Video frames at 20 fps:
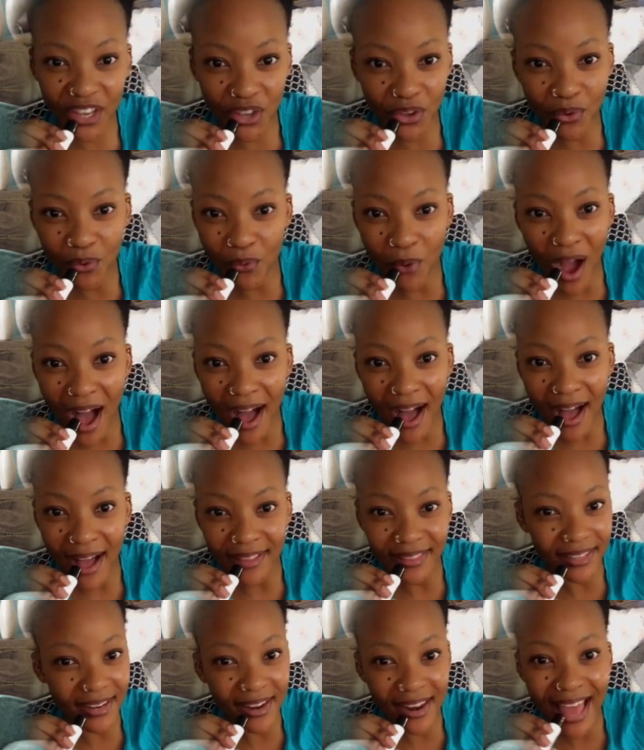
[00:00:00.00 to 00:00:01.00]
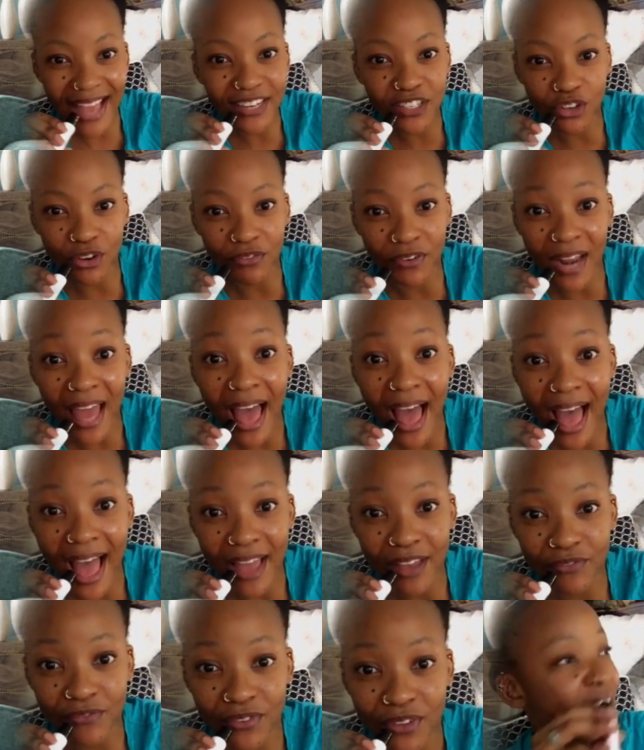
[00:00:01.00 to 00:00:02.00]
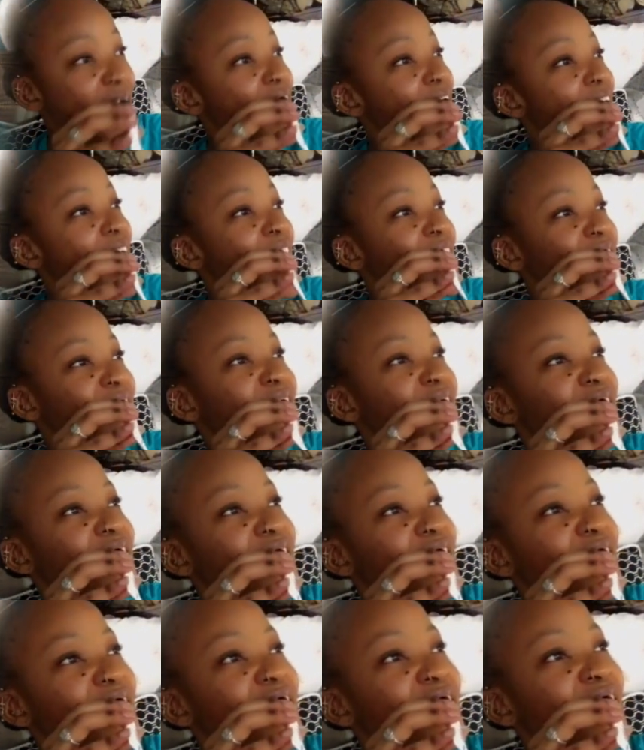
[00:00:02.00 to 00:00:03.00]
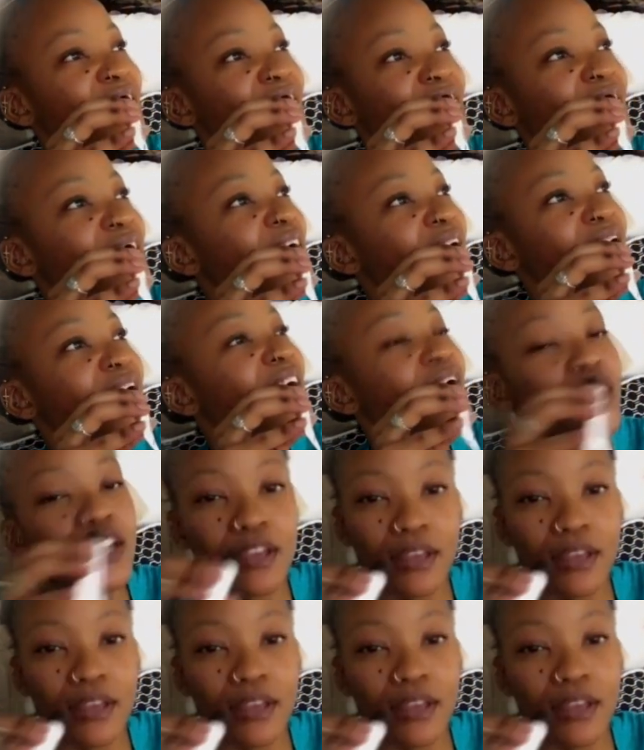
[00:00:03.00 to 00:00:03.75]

you are the light of life. Hey!